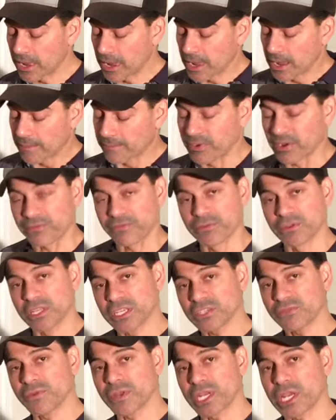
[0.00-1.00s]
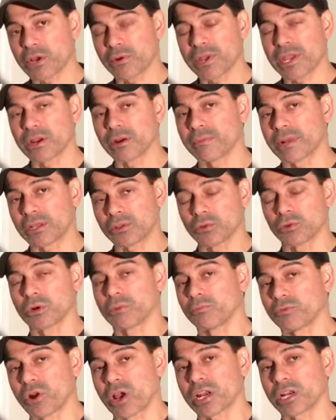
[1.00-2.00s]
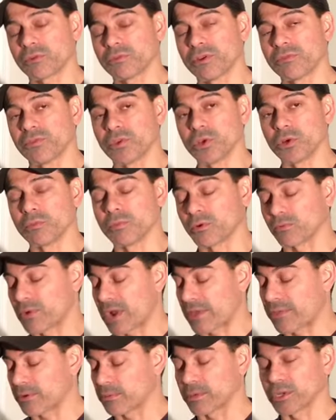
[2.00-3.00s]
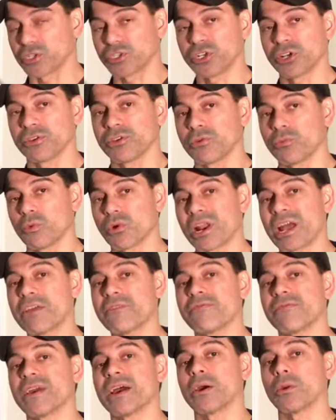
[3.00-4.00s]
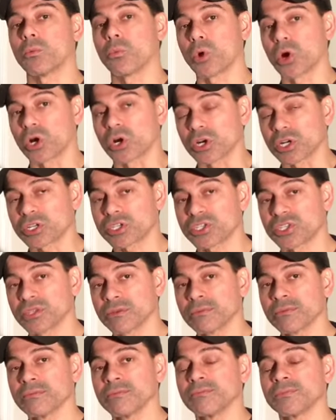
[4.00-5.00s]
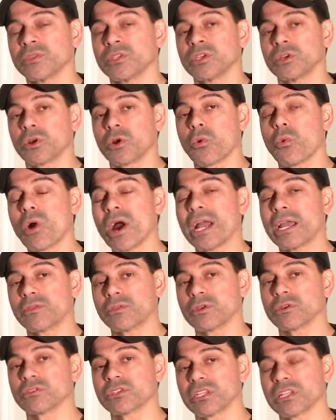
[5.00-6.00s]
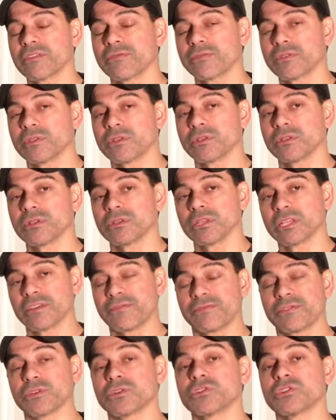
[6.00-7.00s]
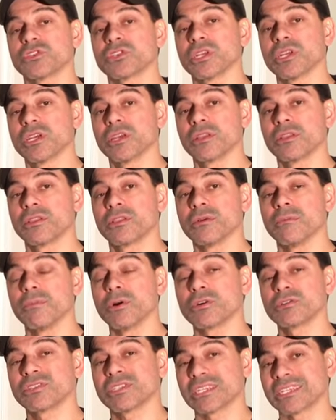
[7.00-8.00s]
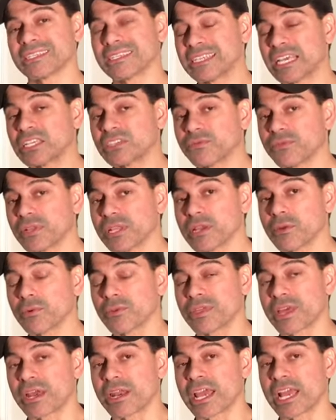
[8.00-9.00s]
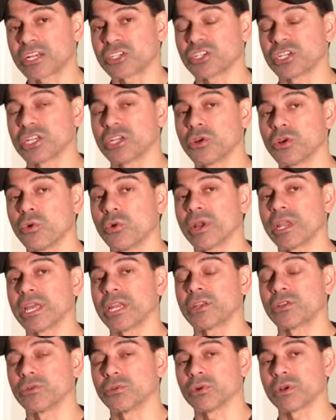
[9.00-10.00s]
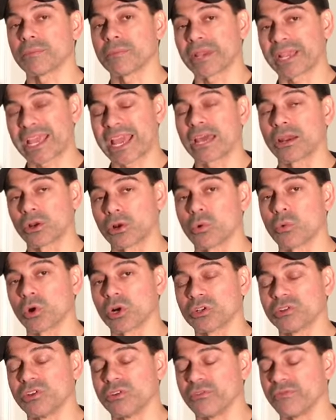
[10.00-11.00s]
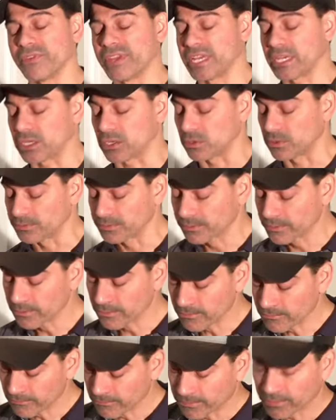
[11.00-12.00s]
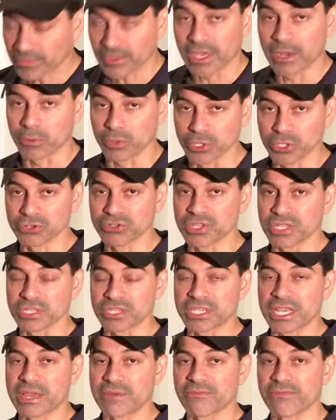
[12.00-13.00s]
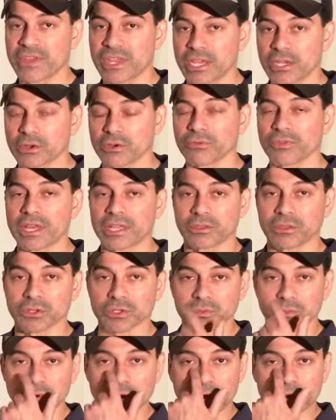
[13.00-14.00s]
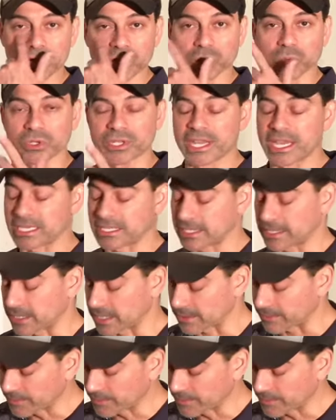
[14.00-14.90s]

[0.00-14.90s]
But for this video here, I'm not doing a product review, but rather I'm going to show you what I found works to quiet those lift, lifters the most successfully without actually going in and doing mechanical work to the vehicle. And we're using the same vehicle that those products were tested in.